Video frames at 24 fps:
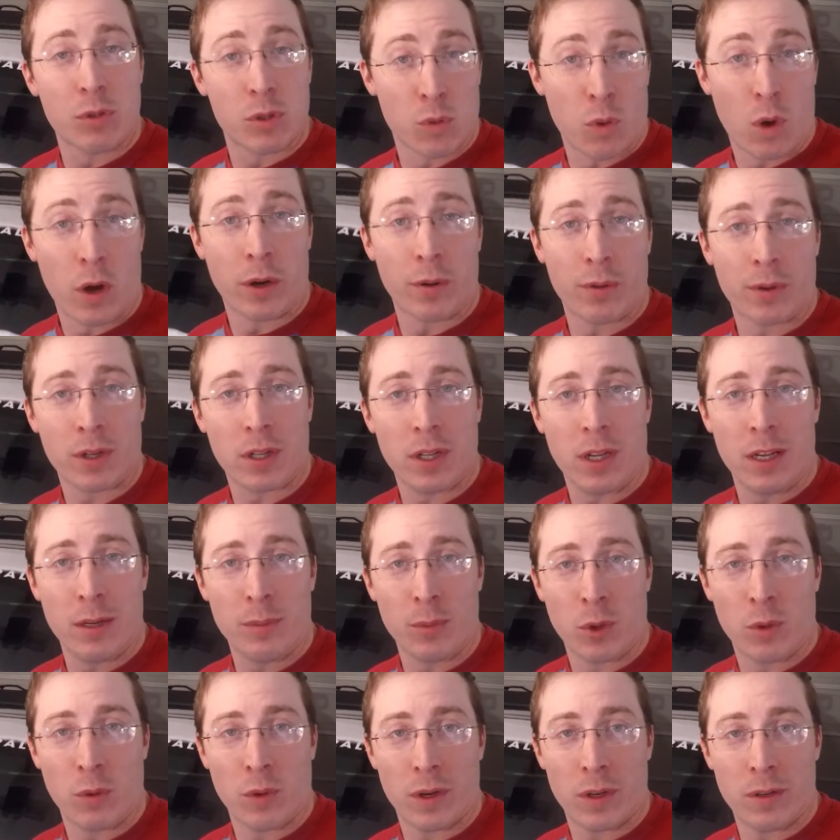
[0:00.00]
was wanting a
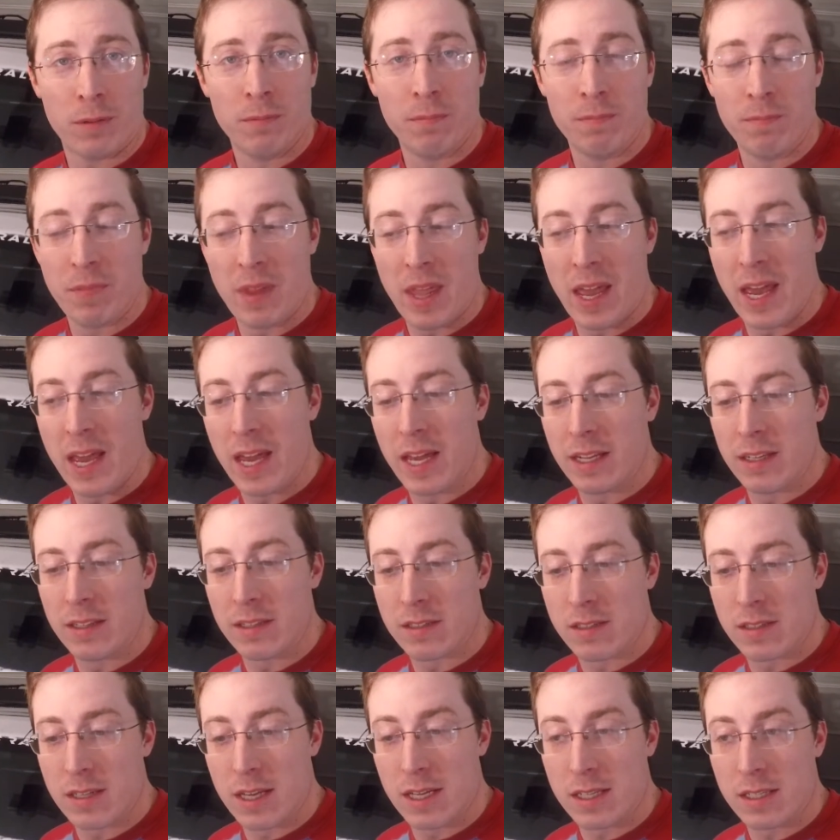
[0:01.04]
reclinable one. And
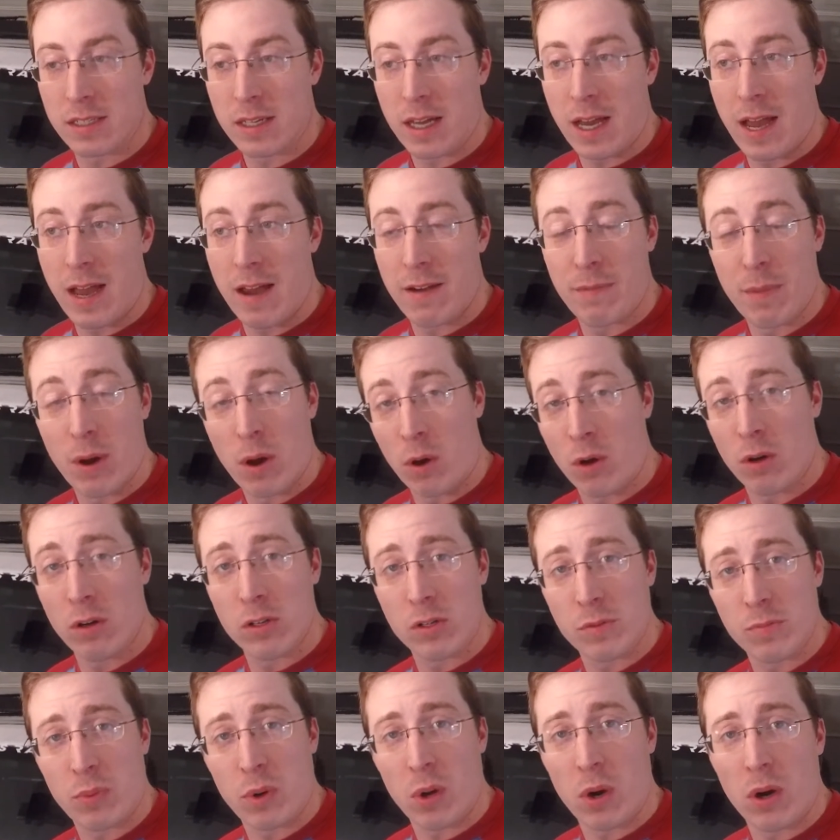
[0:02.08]
since I have my
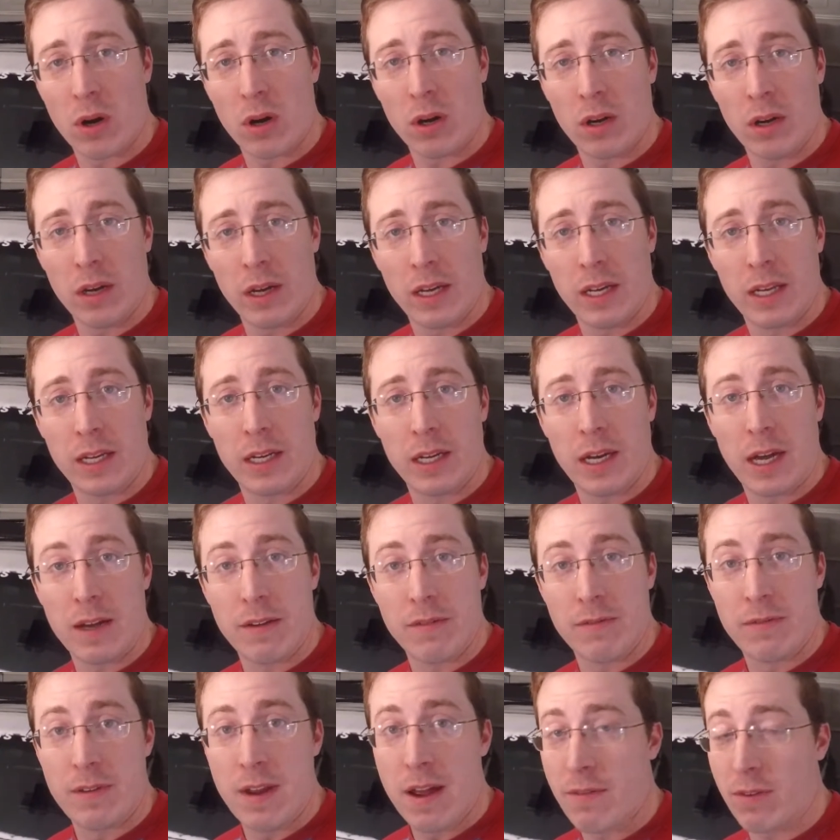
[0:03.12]
harness bar and
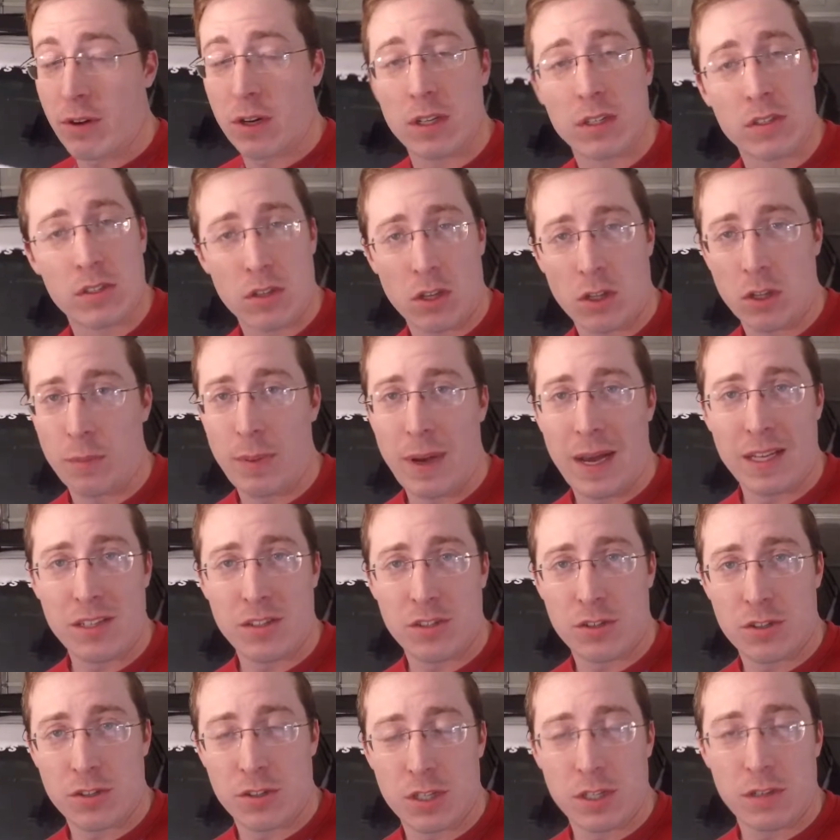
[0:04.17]
I've never installed a
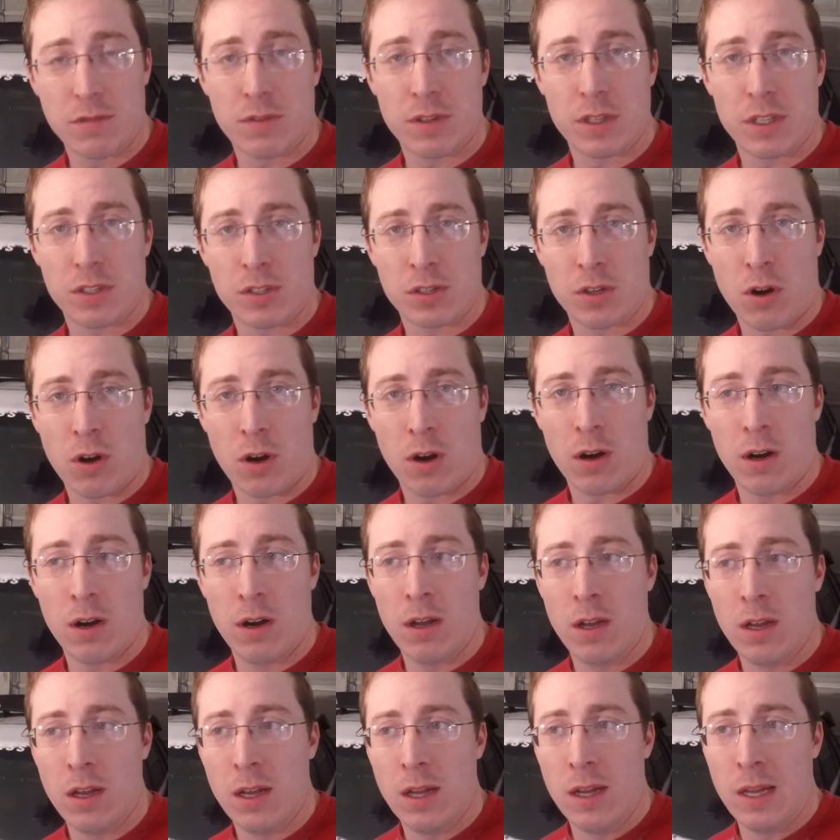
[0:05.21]
passenger seat for this car,
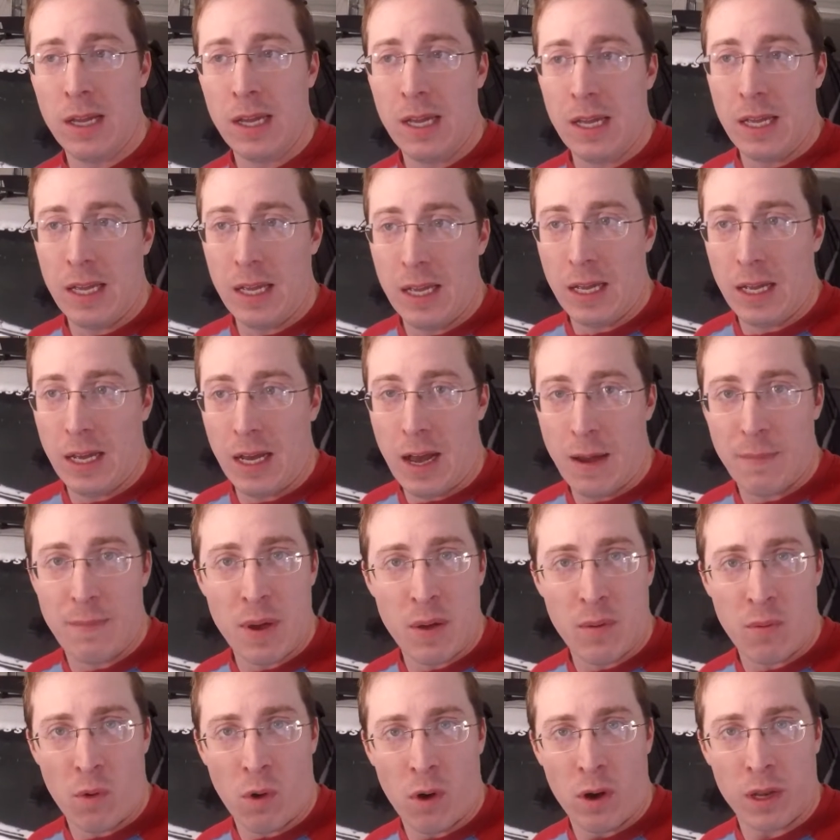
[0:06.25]
I've
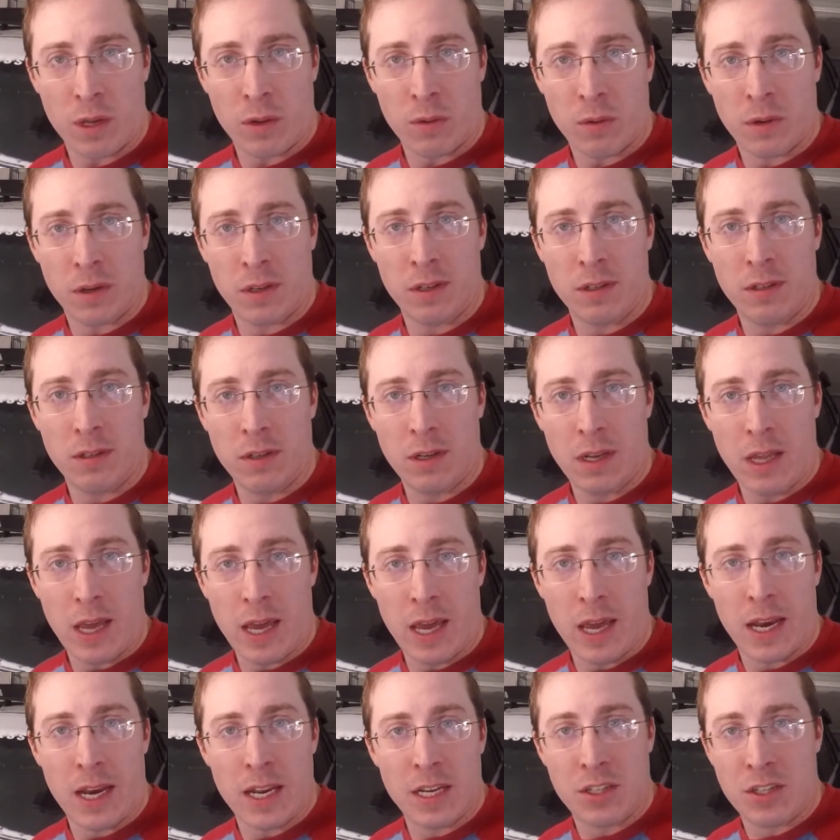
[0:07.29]
been wanting one
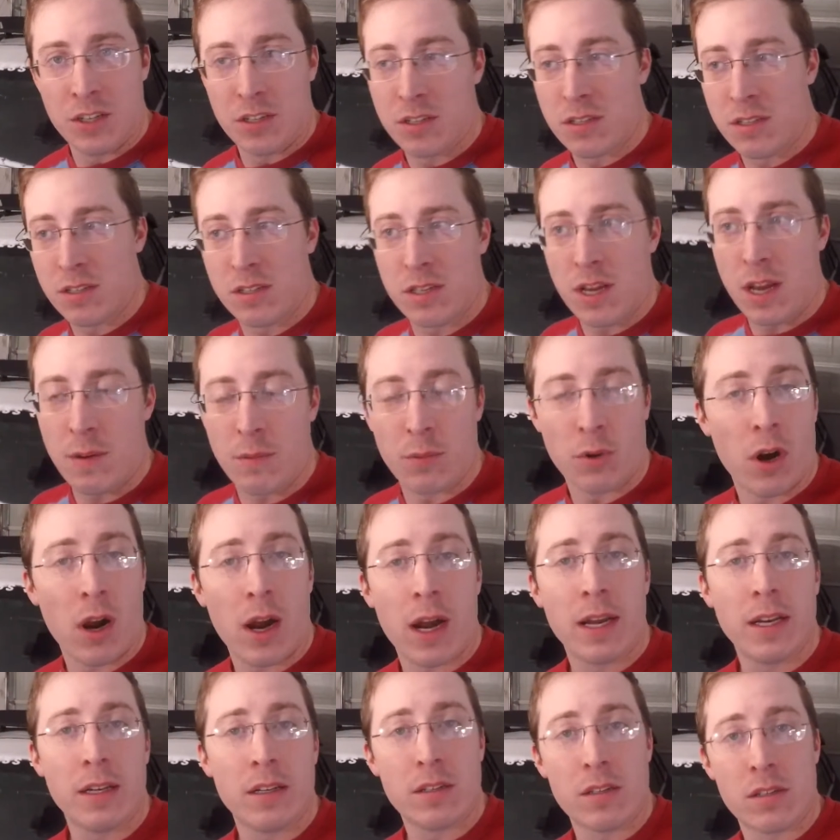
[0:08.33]
and it just seemed
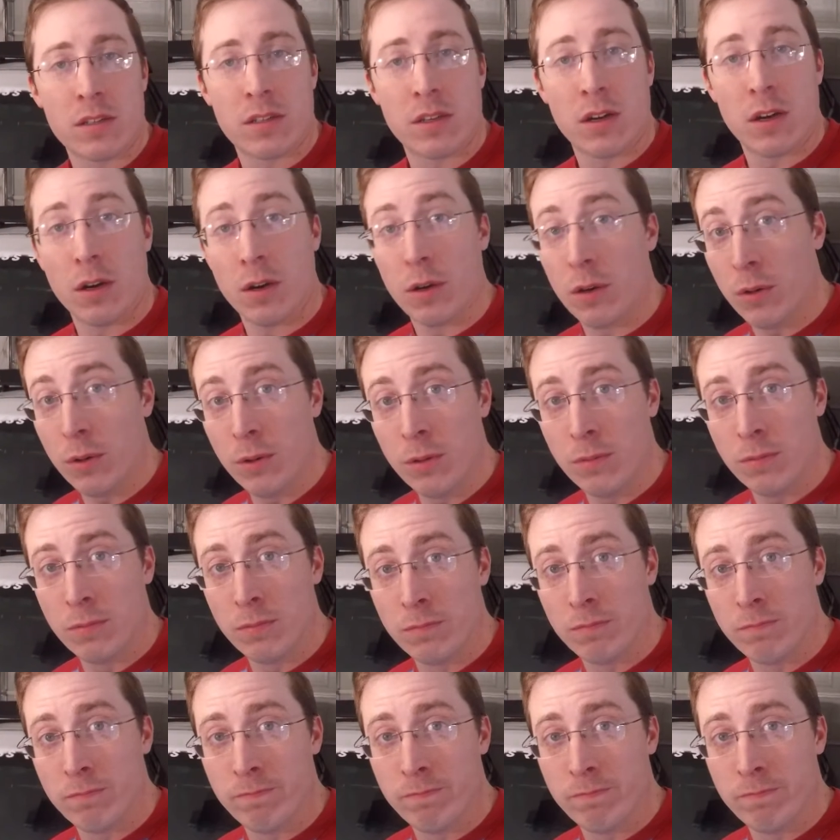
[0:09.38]
right. So